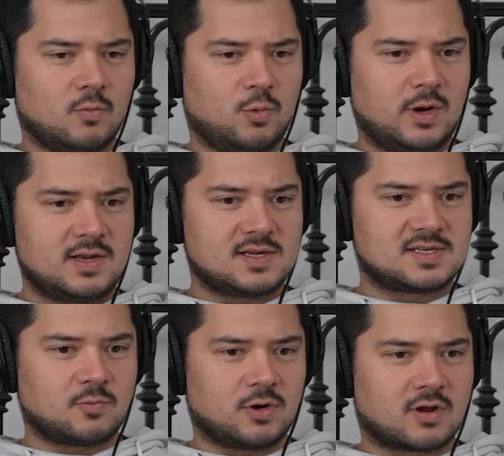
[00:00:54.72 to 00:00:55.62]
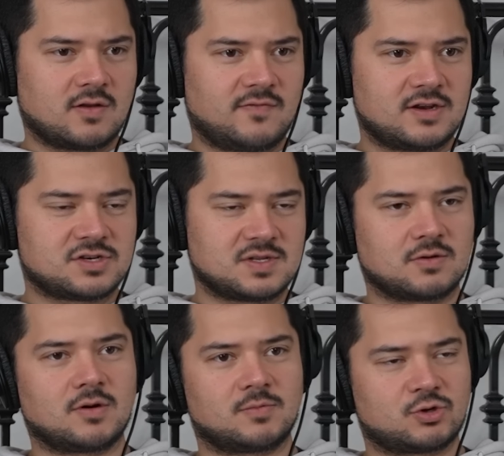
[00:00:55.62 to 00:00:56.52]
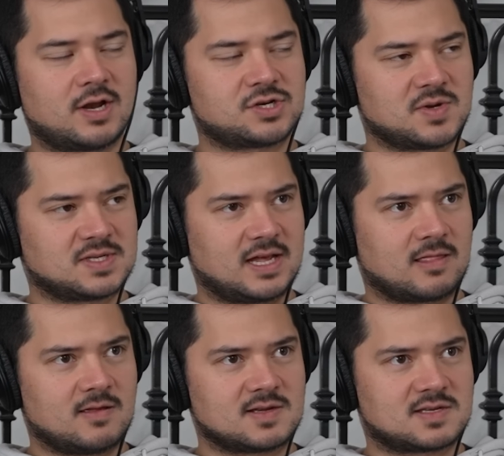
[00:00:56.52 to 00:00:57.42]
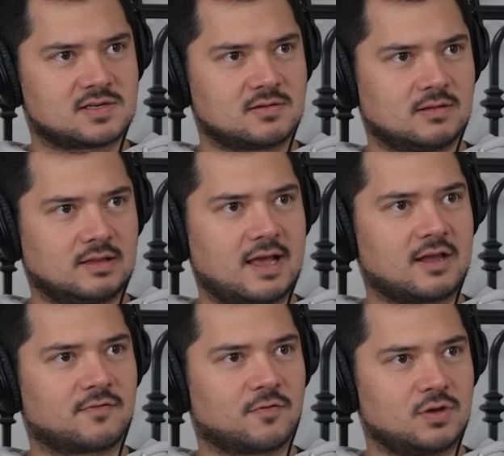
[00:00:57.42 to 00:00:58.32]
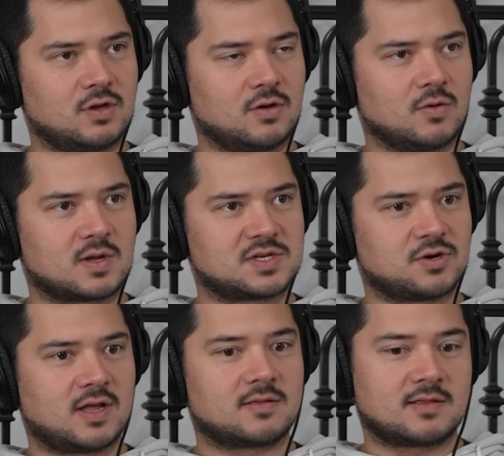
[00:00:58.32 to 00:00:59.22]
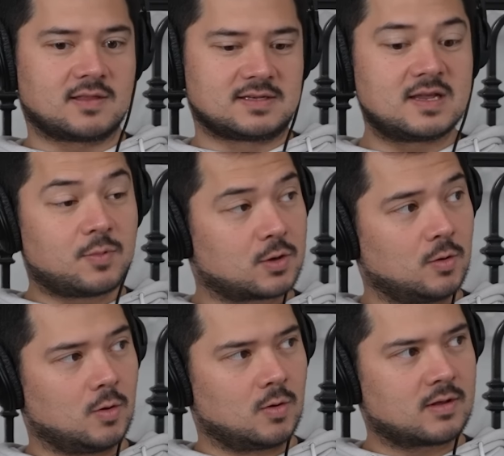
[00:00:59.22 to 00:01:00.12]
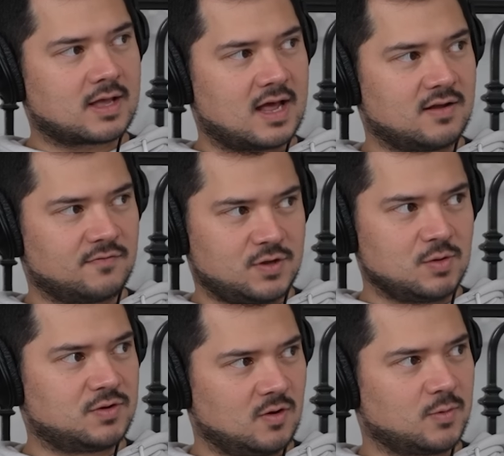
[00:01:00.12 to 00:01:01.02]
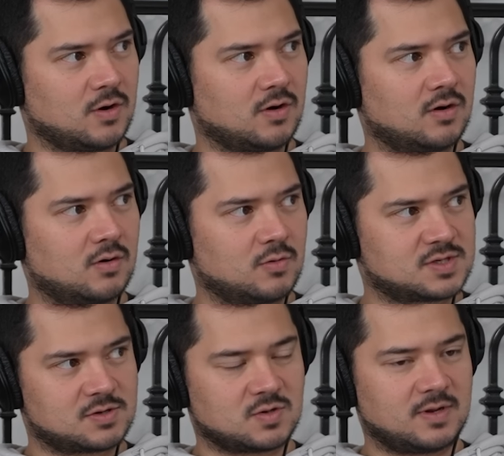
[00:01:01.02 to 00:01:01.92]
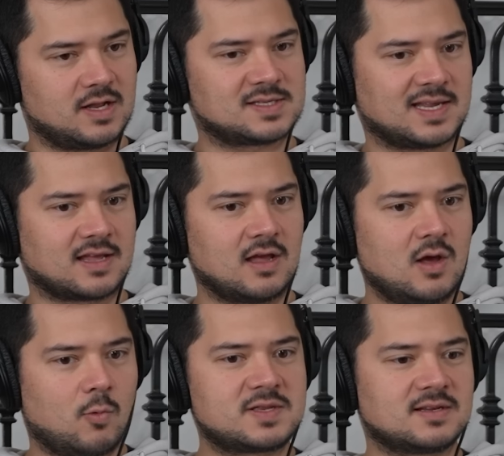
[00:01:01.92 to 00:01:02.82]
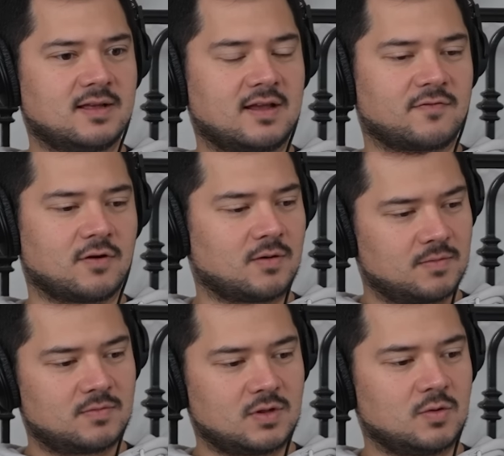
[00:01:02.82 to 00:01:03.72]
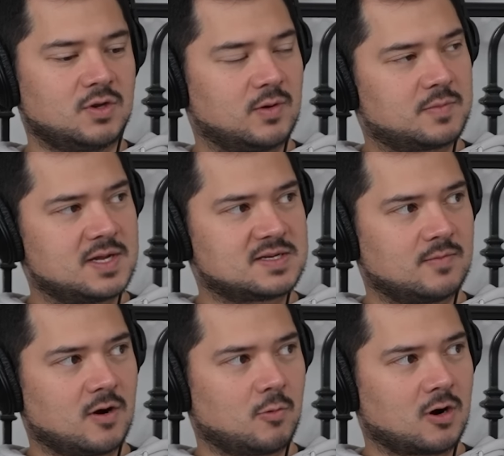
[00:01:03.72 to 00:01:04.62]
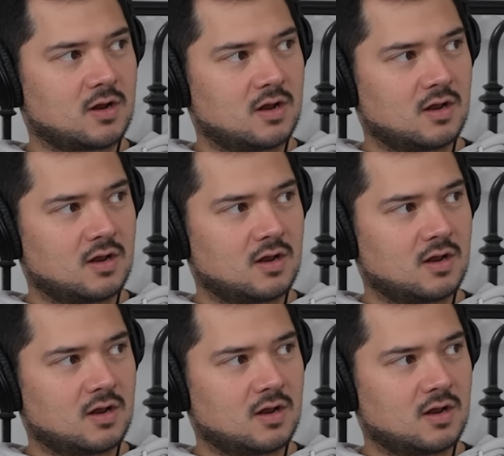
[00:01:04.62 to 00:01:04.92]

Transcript: what is what are conventions or trade shows like this like for you? Because you're not the, the, typical kind of YouTuber or yeah. social media. It's like what's it like for you doing PCMR work?